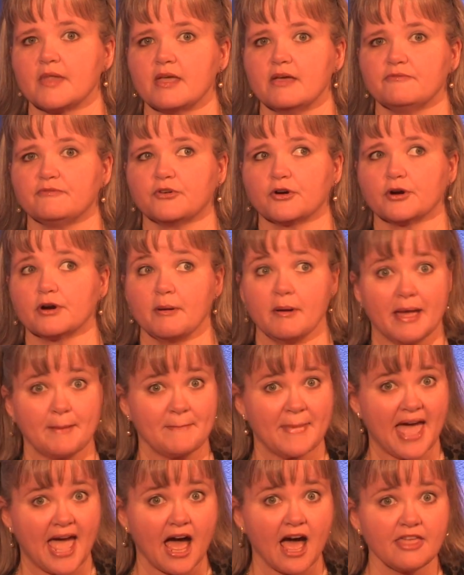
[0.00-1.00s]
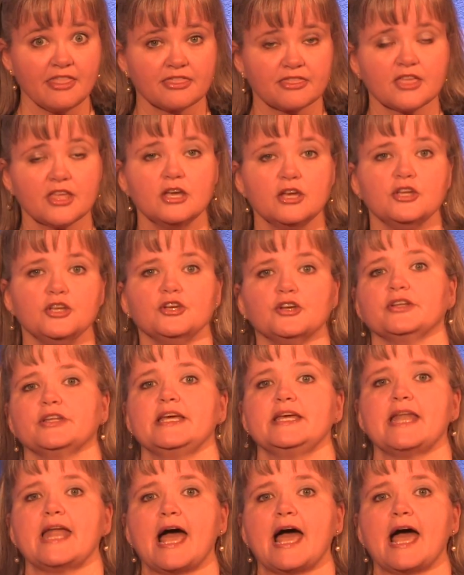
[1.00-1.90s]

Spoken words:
For math, you'll need